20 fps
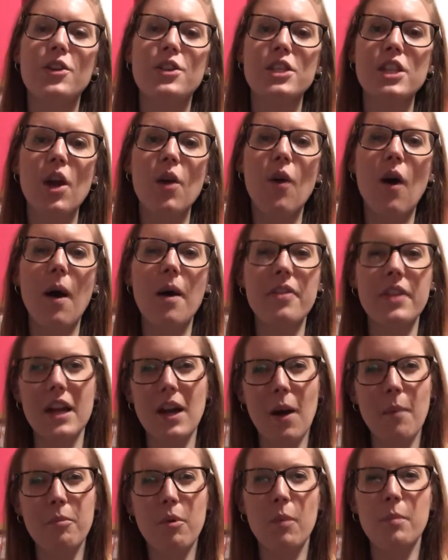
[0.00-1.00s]
so I think
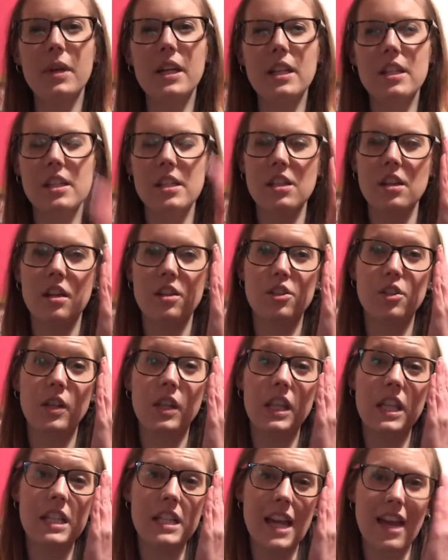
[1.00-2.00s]
I'm probably going to start doing
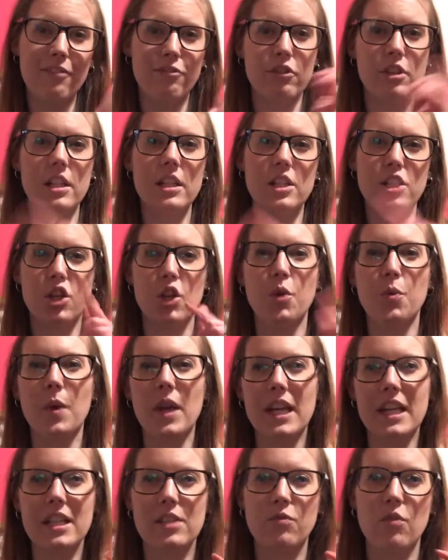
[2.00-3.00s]
these every 2
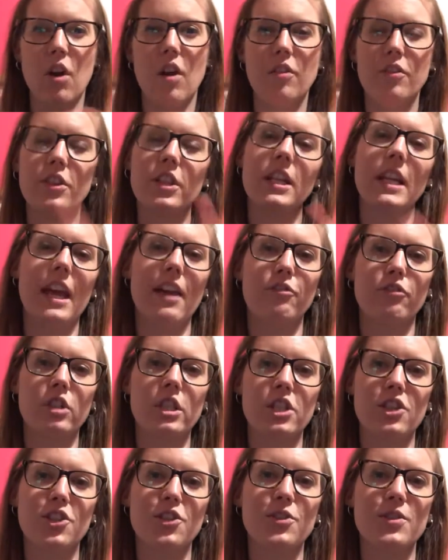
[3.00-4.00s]
weeks rather than every
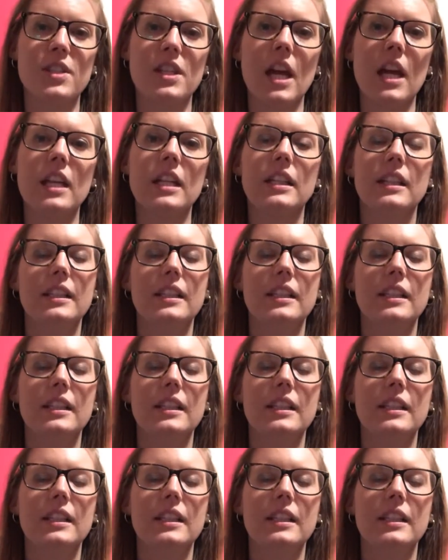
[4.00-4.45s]
Tuesday.